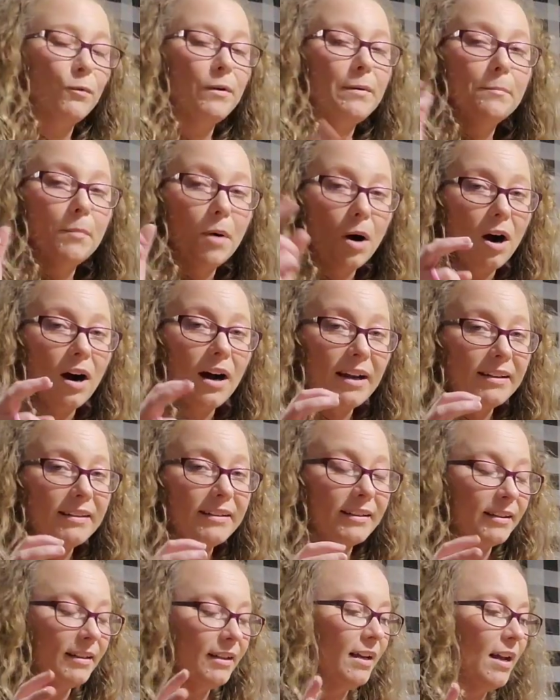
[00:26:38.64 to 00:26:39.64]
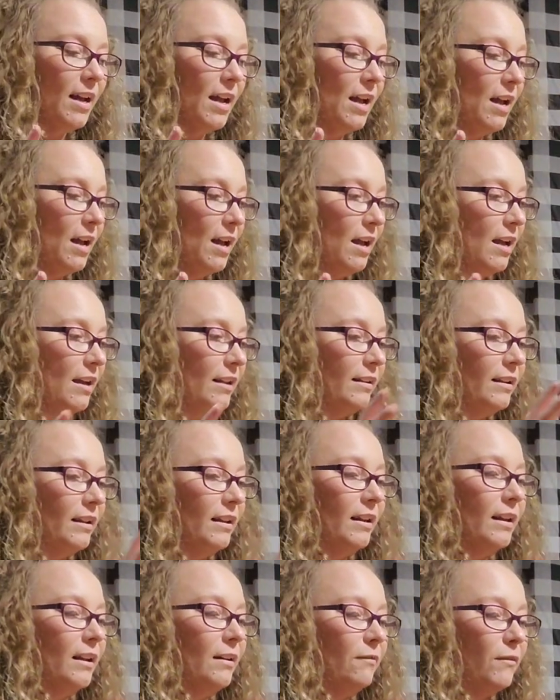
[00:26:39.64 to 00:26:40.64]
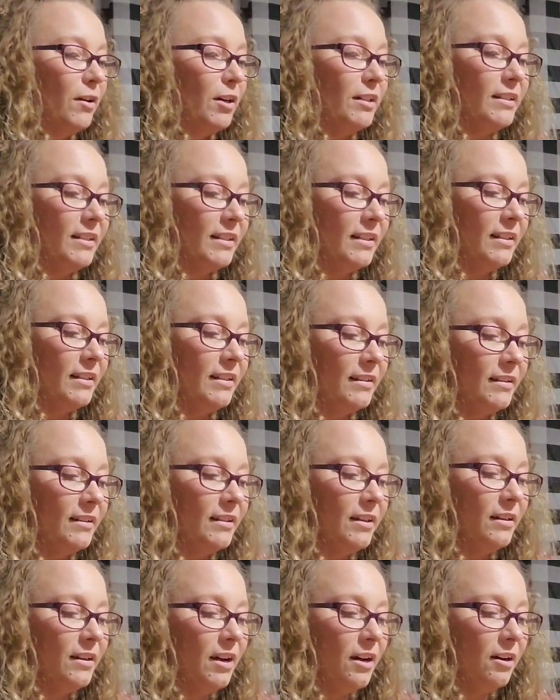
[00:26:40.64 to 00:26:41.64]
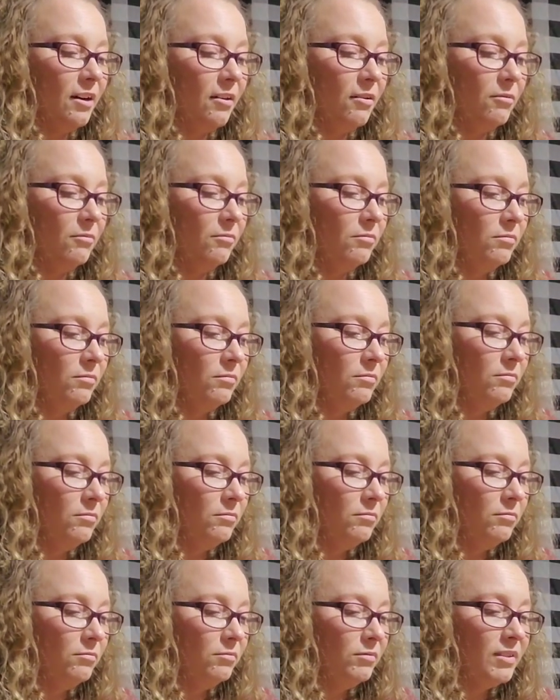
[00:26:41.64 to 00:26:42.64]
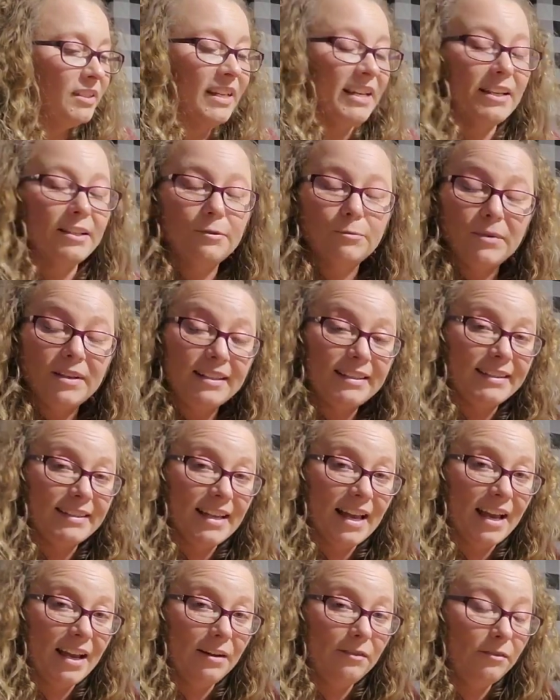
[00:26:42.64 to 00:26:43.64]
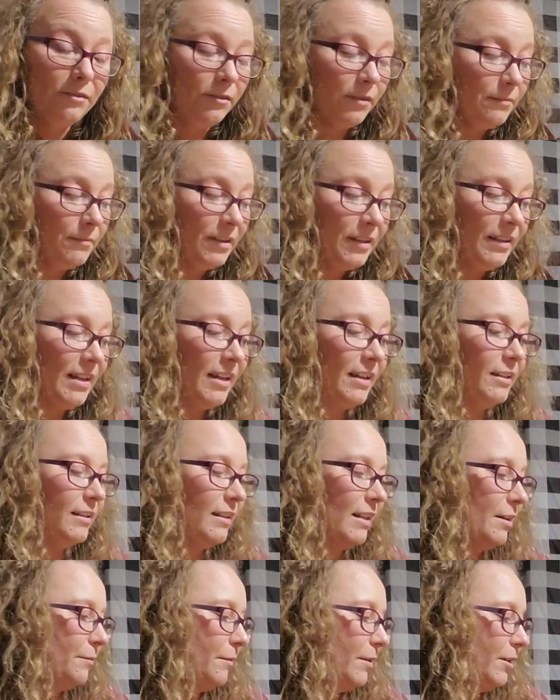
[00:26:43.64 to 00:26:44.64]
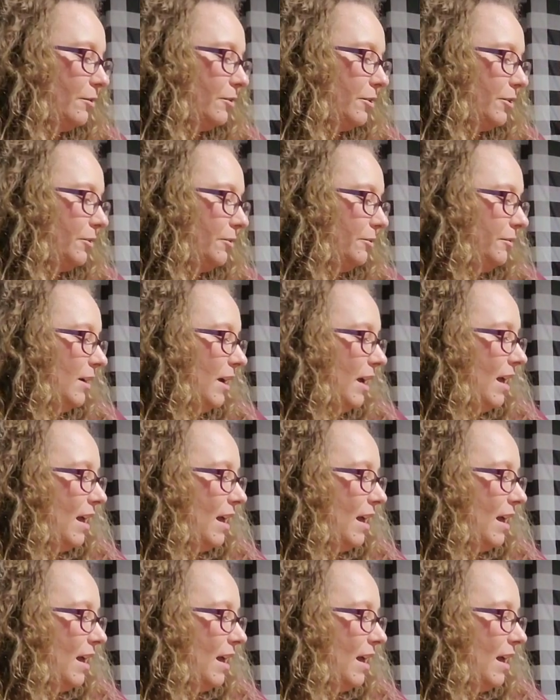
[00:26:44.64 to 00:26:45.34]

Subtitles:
we bought versus, you know, seeds we saved from the things that we grew.